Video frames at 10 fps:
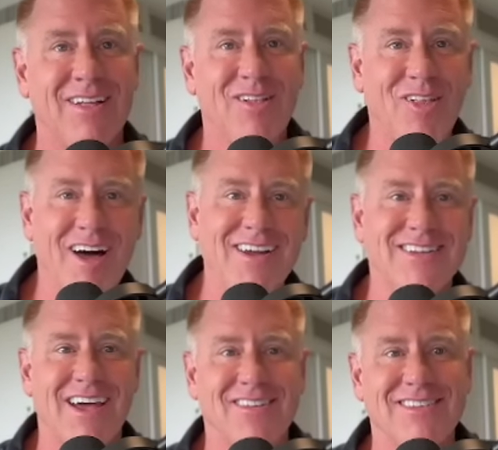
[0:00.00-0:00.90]

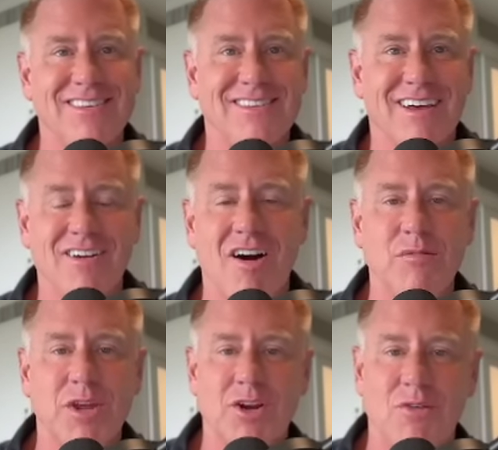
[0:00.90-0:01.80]
lockdowns as
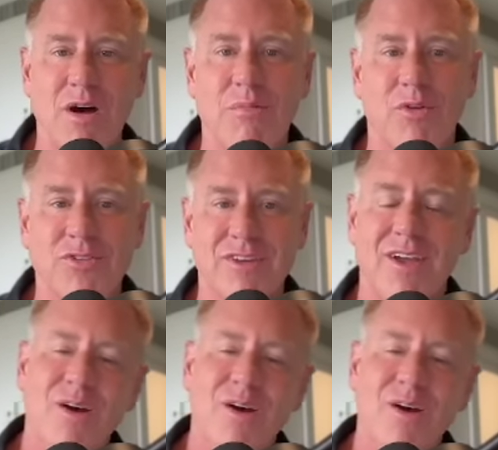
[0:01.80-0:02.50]
economy crumbles.